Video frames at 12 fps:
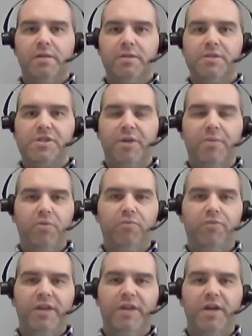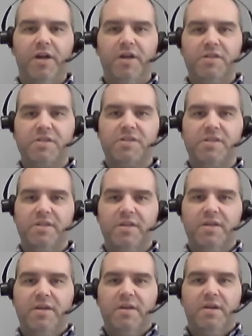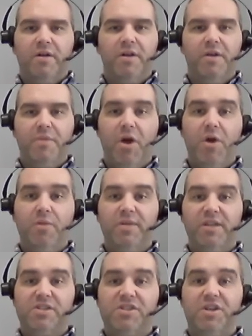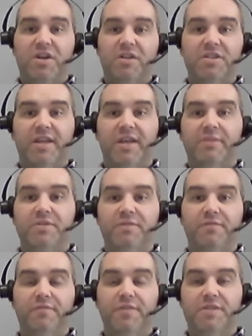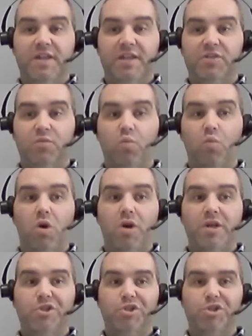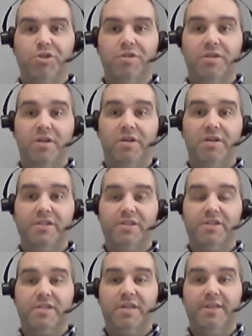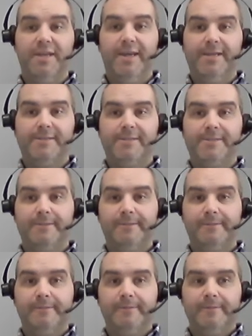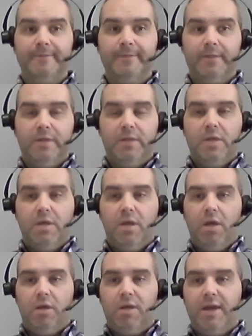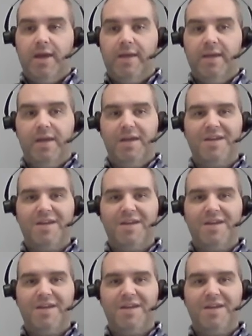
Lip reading: So Ulrika asks, I'm only starting out in physics. Why should I study it? Okay,